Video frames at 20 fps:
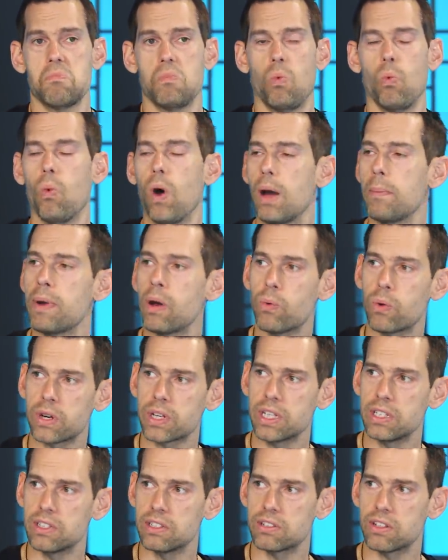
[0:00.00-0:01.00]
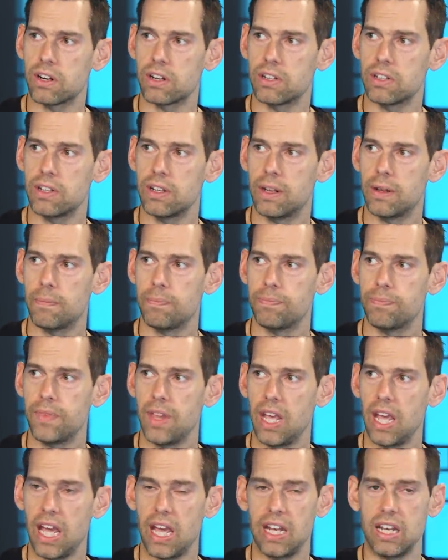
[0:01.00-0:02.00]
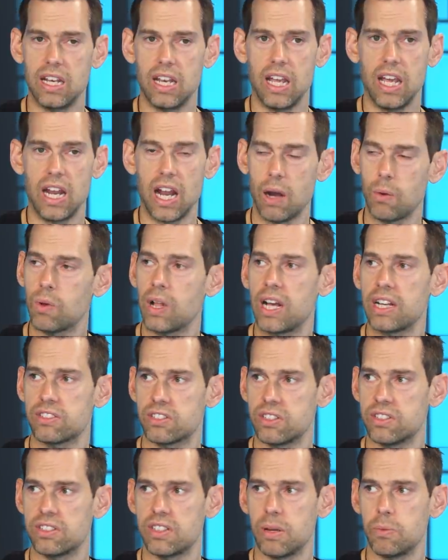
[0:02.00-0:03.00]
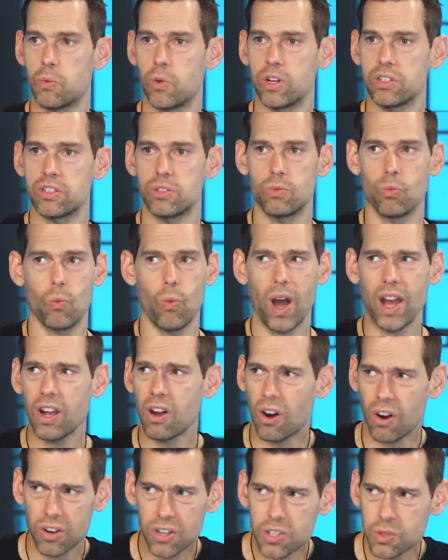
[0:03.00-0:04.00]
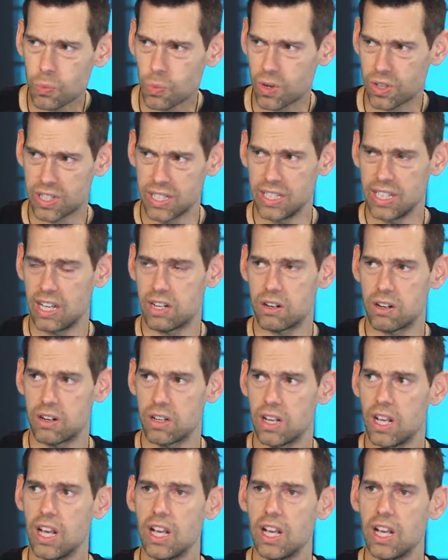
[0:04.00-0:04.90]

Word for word: why am I working this hard? And I will ask you the same question. Why are you working that hard?